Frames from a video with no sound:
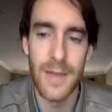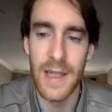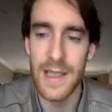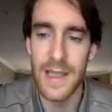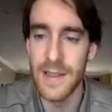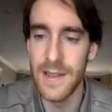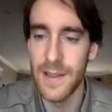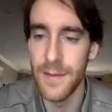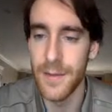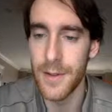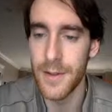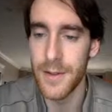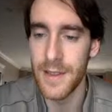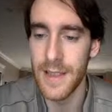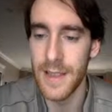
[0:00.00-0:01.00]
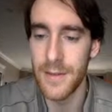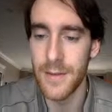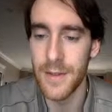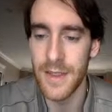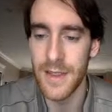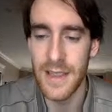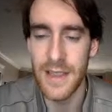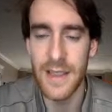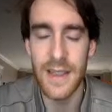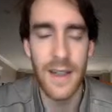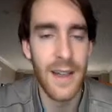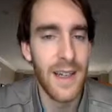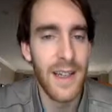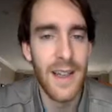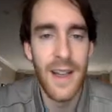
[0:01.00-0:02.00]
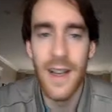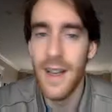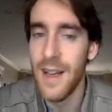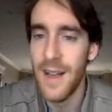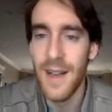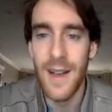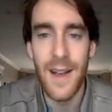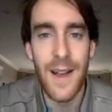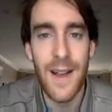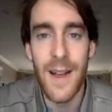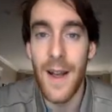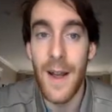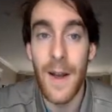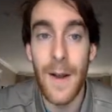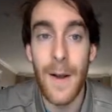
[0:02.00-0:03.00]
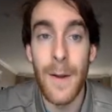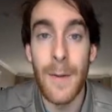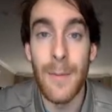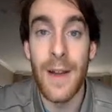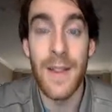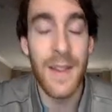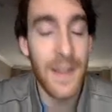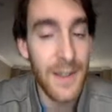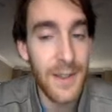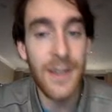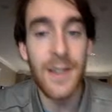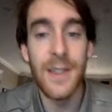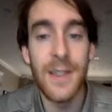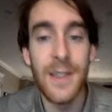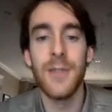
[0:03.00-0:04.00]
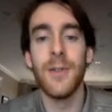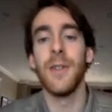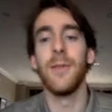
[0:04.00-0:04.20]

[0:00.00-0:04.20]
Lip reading: And the difficulty levels here. I think you're going to enjoy